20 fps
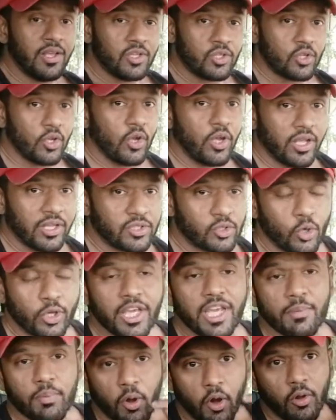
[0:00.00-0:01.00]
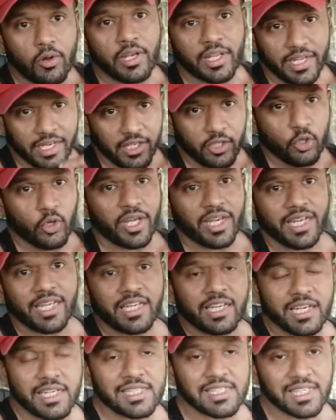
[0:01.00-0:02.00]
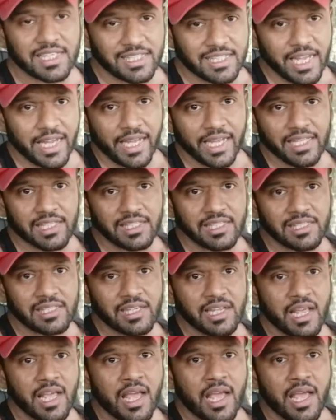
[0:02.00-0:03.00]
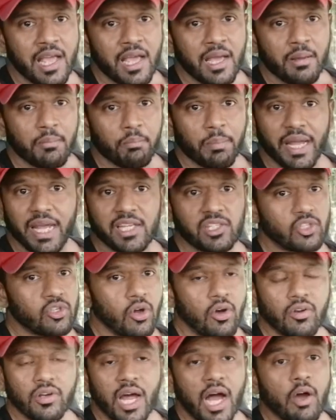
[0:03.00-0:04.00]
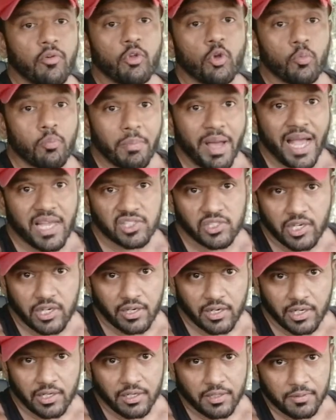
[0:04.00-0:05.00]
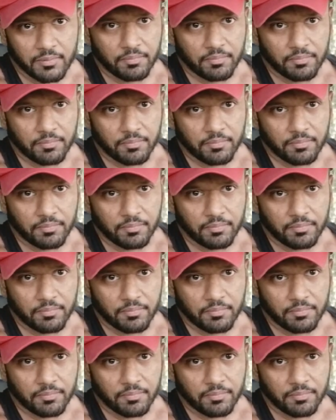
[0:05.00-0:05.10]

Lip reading: So keep holding it. You can increase the seconds based on how you master it.